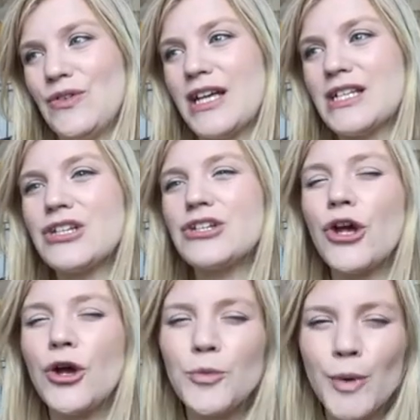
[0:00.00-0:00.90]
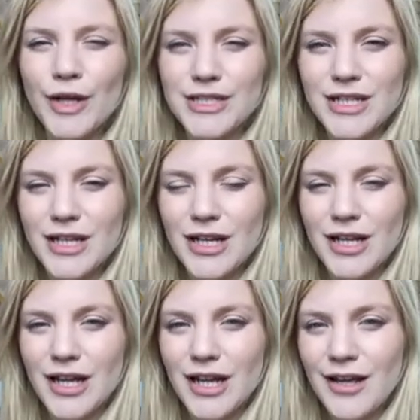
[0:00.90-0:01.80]
there's so much
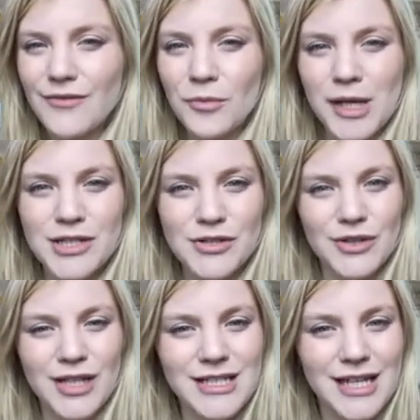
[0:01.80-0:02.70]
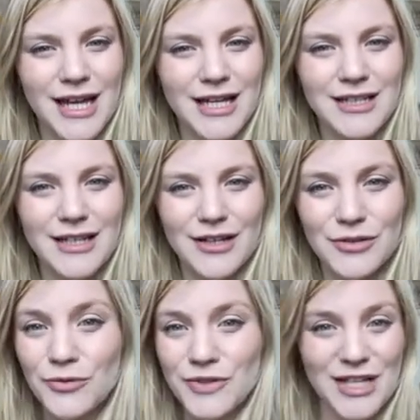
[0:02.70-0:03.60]
information on the internet,
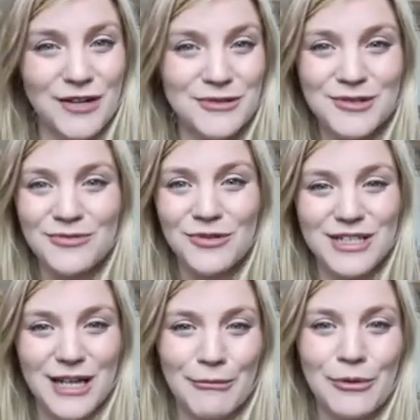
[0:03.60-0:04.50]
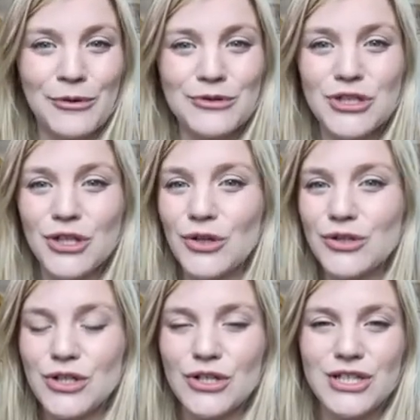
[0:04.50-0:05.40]
your videos, for example, to
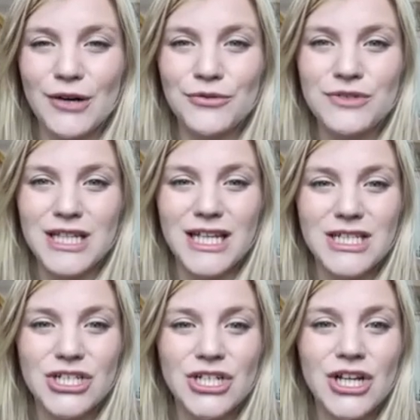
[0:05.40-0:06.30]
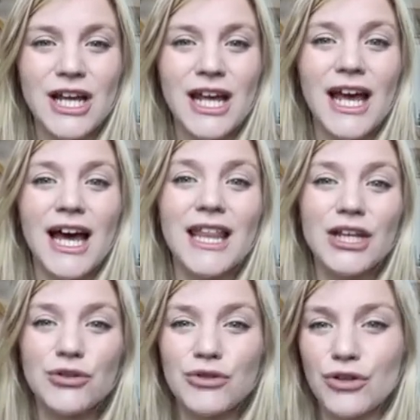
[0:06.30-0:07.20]
to self teach, and
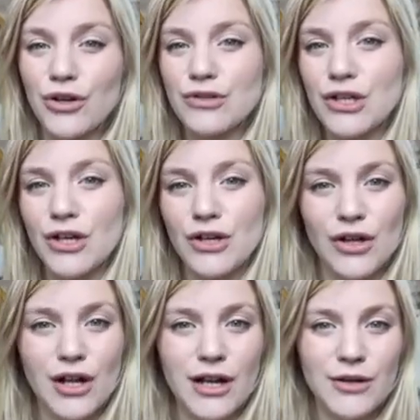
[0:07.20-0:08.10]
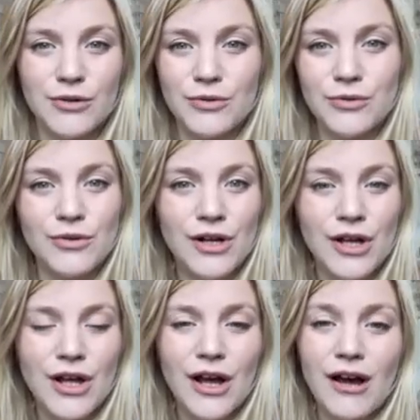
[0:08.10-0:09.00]
then you can go to a local
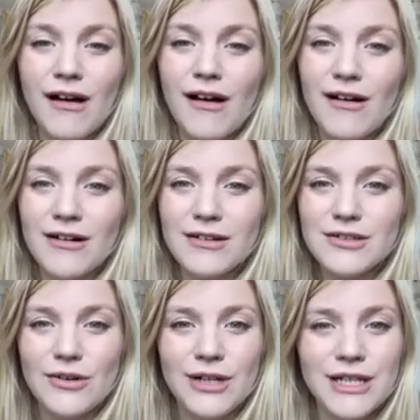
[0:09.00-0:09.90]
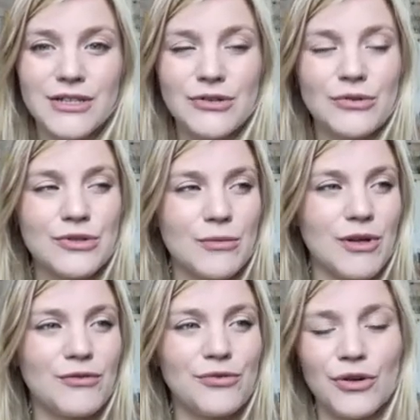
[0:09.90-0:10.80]
arts college or
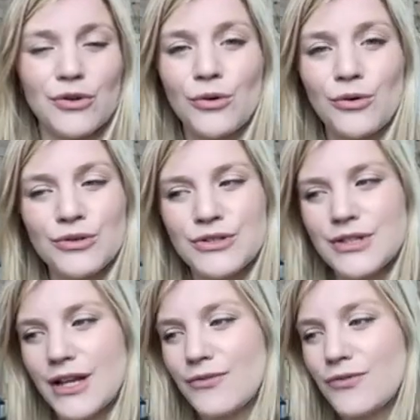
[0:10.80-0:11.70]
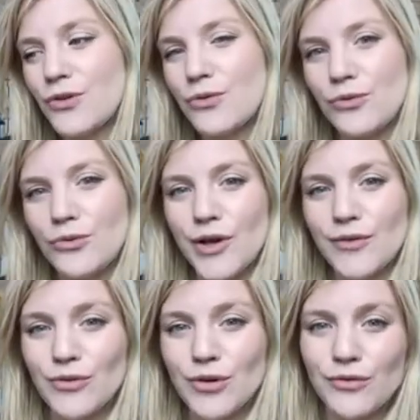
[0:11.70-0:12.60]
something for a course if you
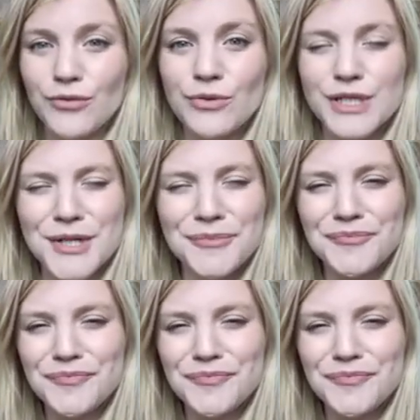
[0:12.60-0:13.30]
if you can afford it,